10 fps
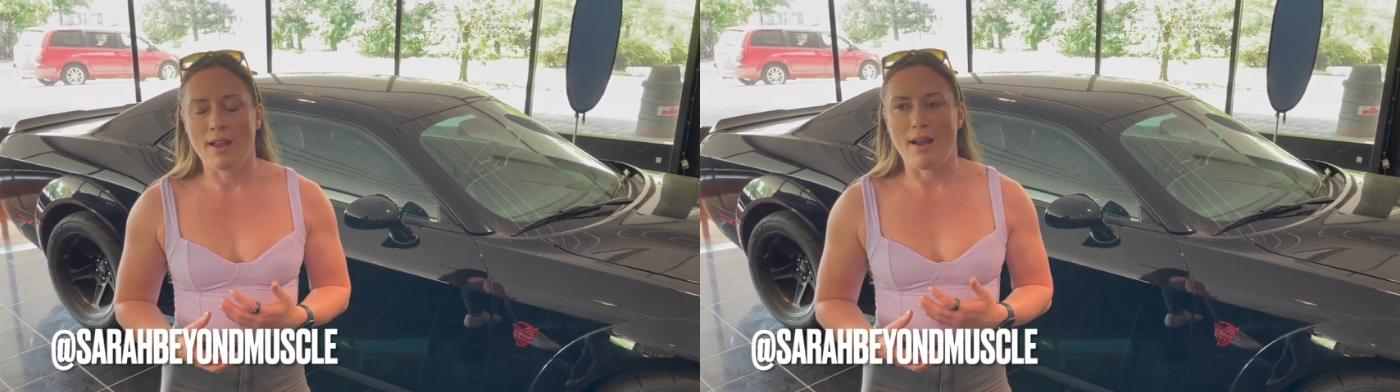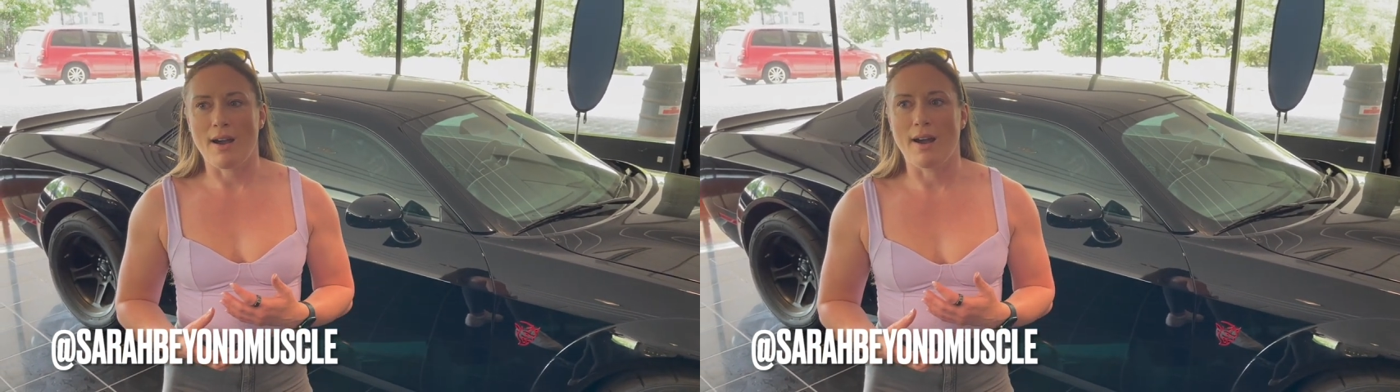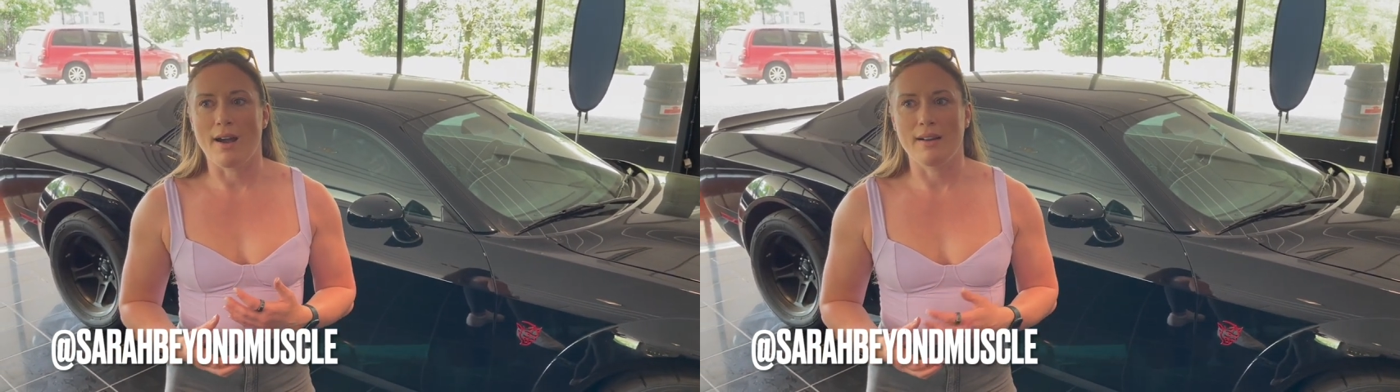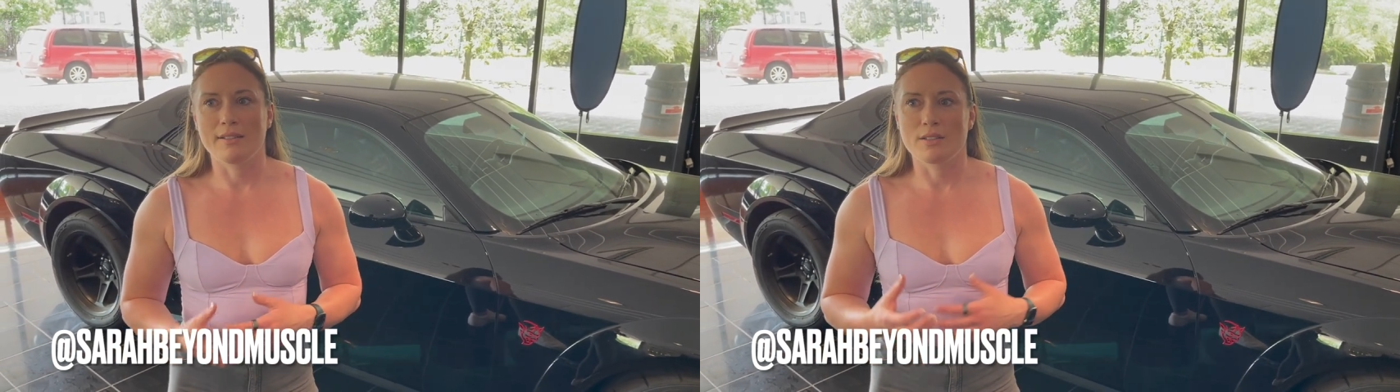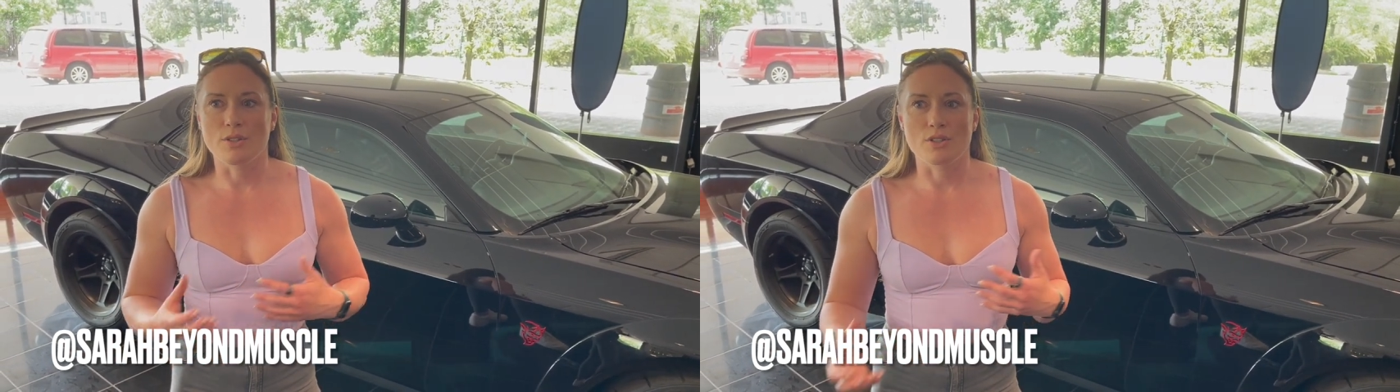uh,
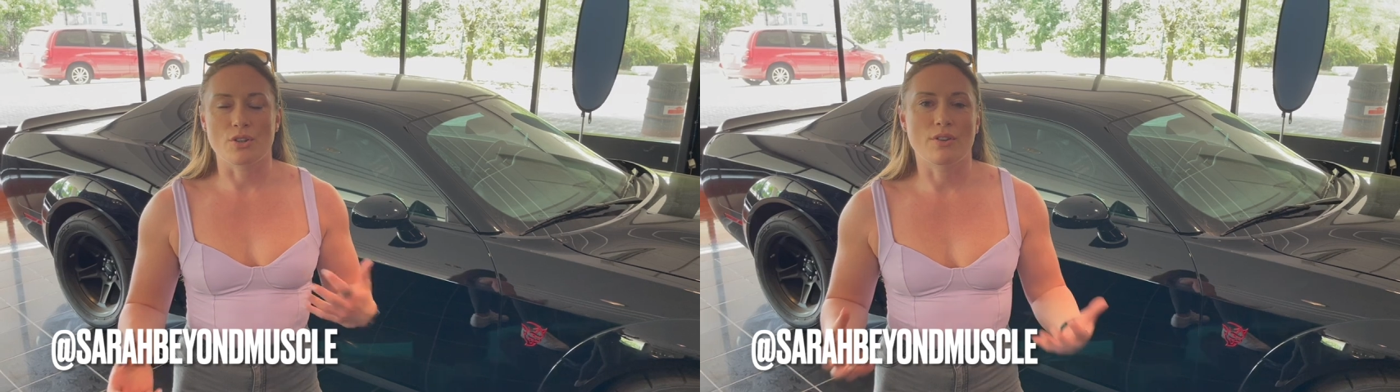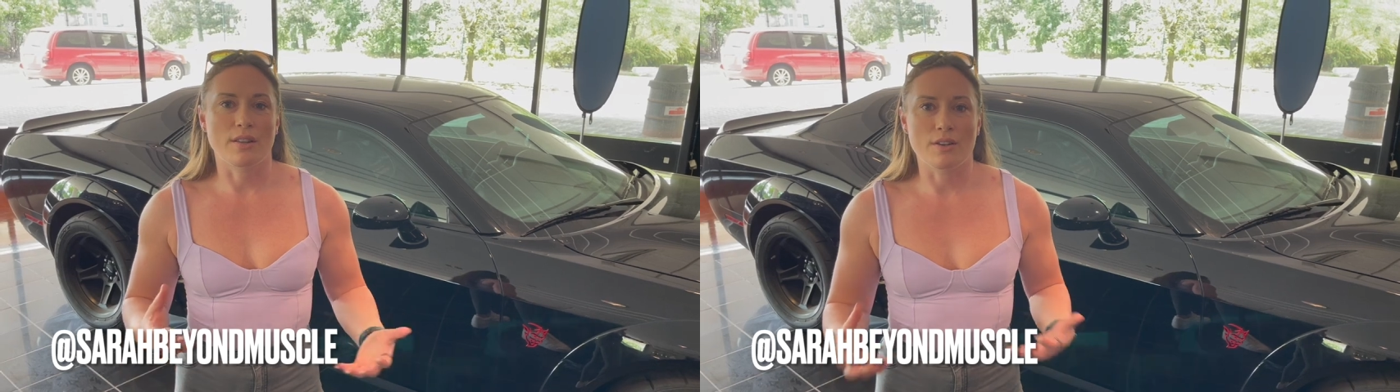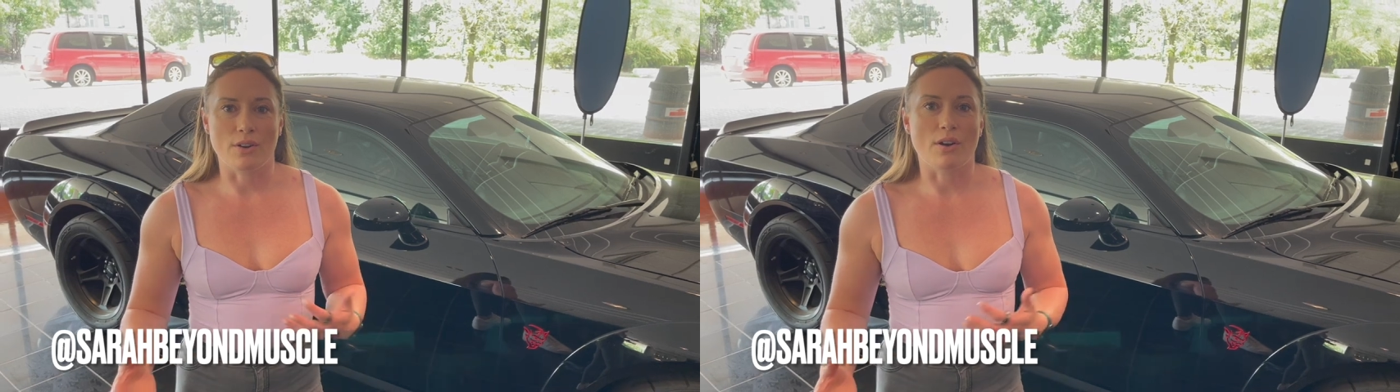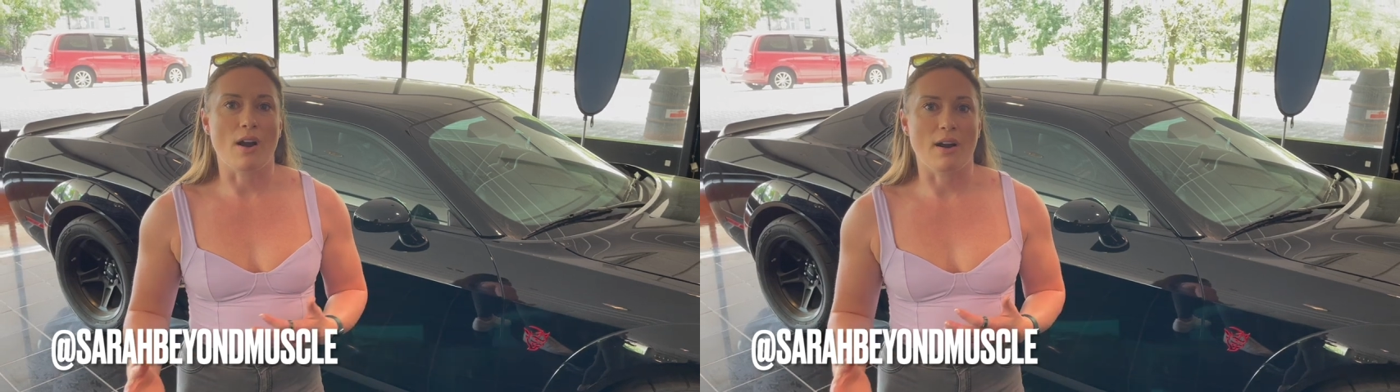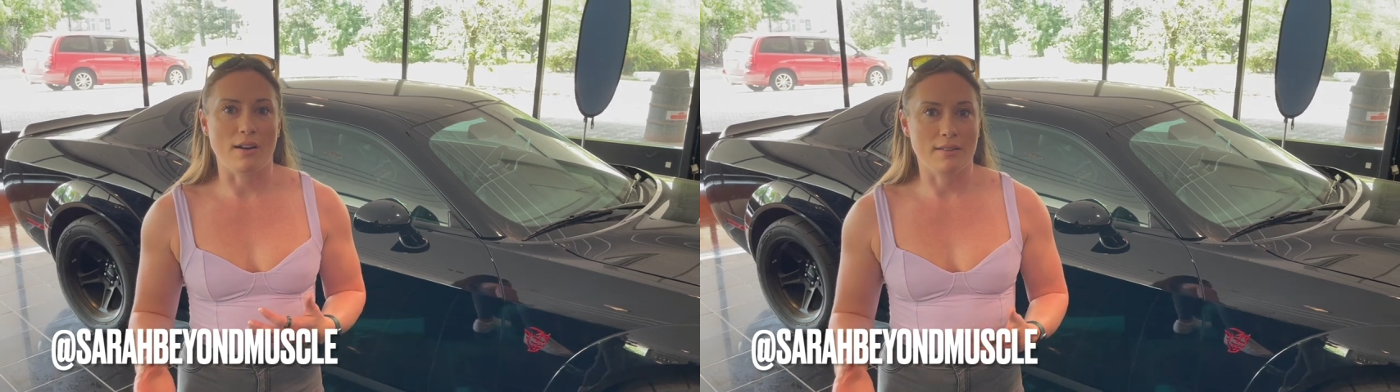to ensure that your
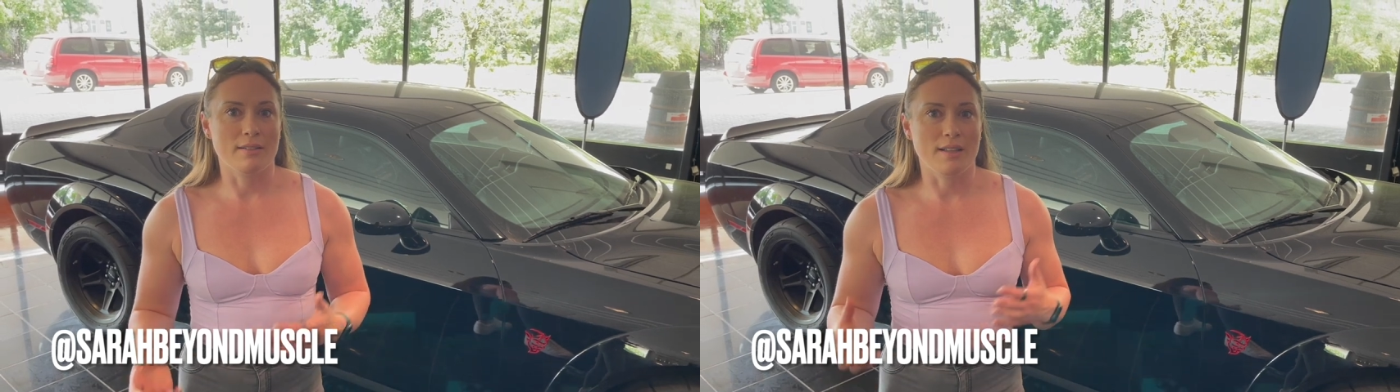car,